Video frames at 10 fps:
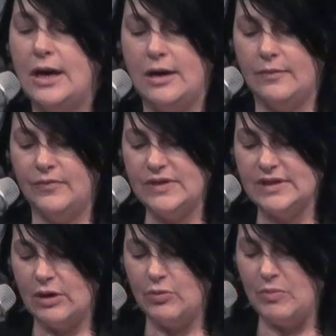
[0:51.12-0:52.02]
um, this
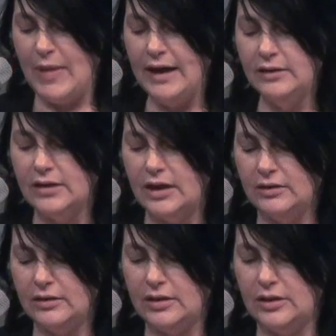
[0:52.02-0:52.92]
is how we met,
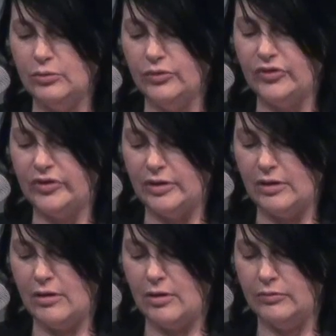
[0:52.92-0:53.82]
and it was
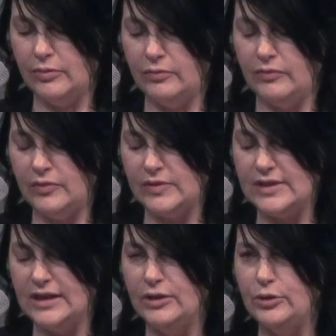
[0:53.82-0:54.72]
uh,
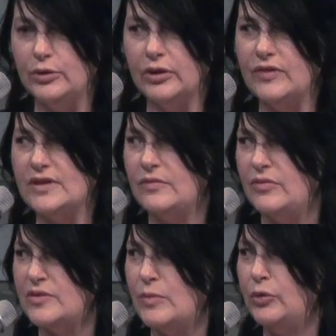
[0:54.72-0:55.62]
still during
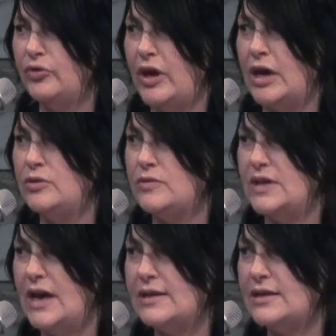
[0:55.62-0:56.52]
this most
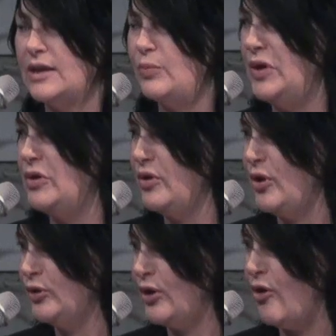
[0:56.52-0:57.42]
enthusiastic
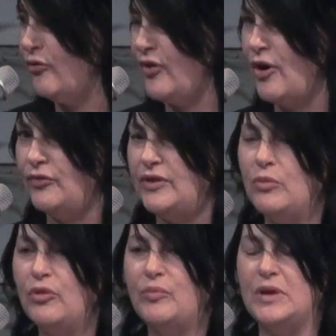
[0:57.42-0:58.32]
period of, of, the
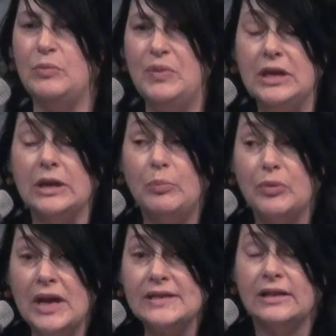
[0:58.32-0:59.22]
movement being
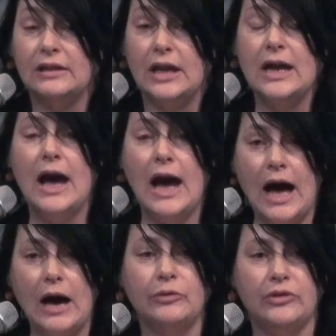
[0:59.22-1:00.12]
present
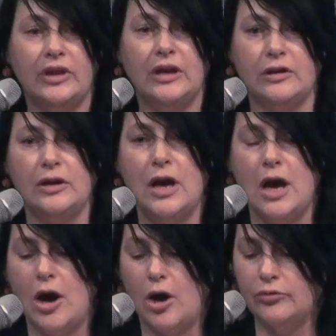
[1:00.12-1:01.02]
out there
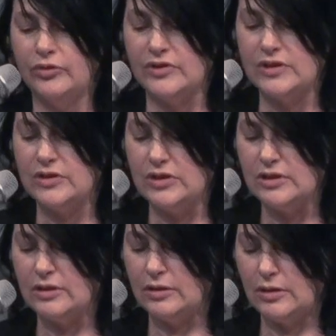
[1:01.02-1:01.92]
of the
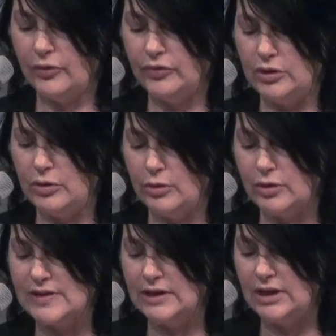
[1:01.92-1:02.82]
streets uh, of the New
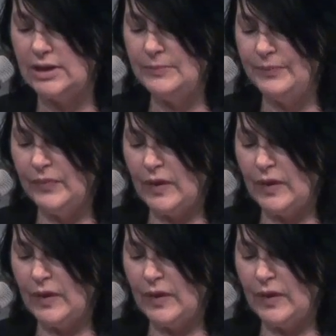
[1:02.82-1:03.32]
York City.